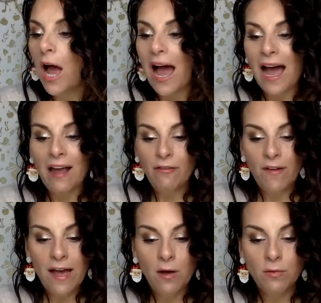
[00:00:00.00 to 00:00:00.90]
I
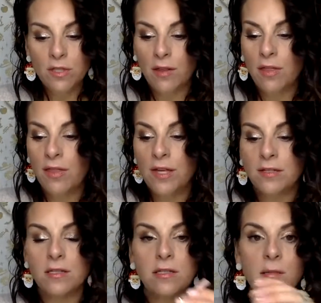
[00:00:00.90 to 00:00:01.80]
found
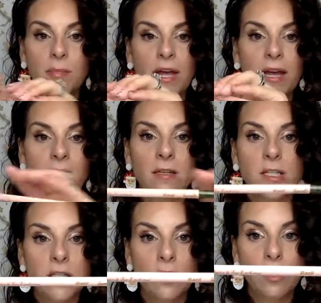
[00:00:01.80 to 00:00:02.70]
this
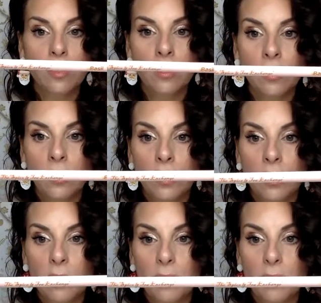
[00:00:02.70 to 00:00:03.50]
pencil?